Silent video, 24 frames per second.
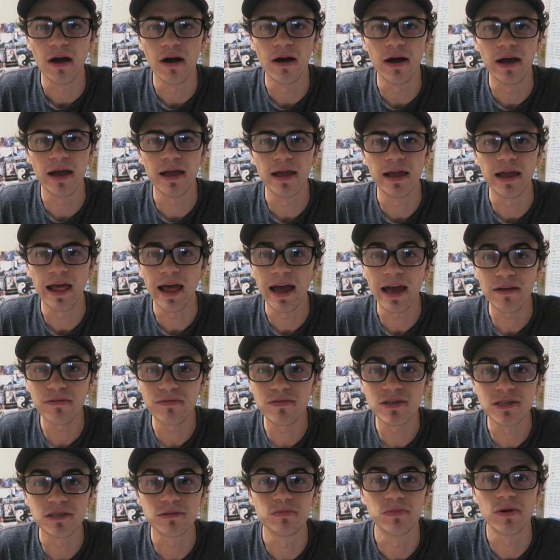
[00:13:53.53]
I
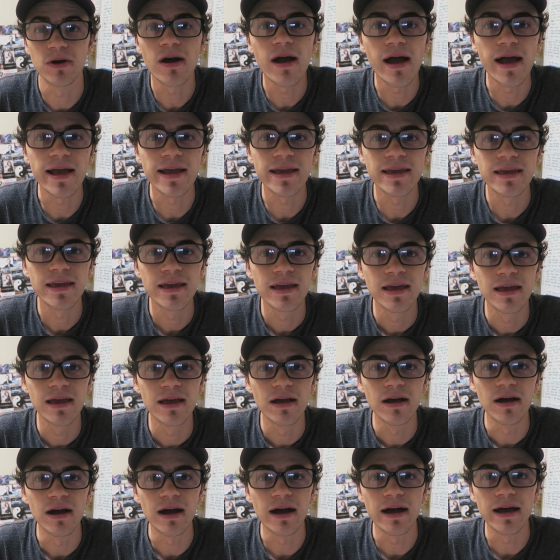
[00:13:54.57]
have this bike.
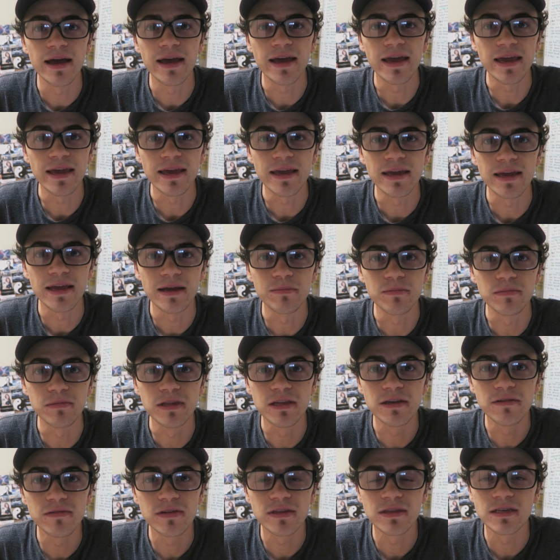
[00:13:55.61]
I
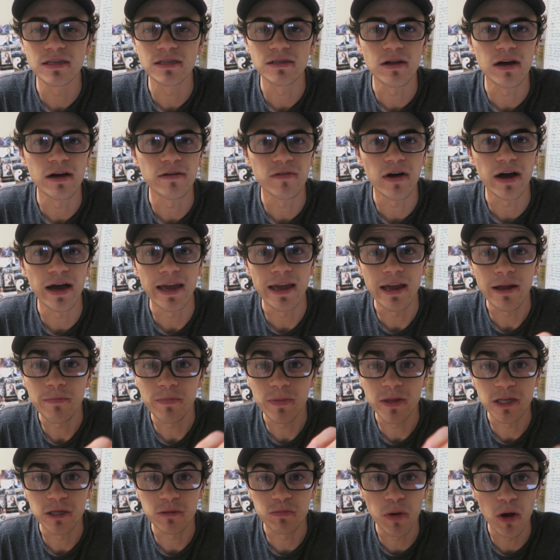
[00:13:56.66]
am living this life. I
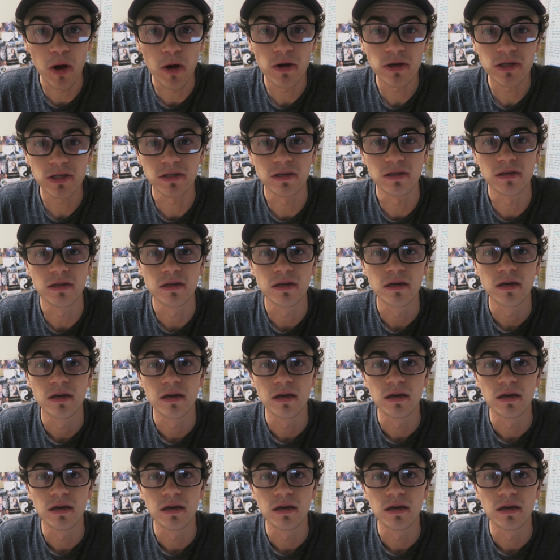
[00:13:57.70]
am this person.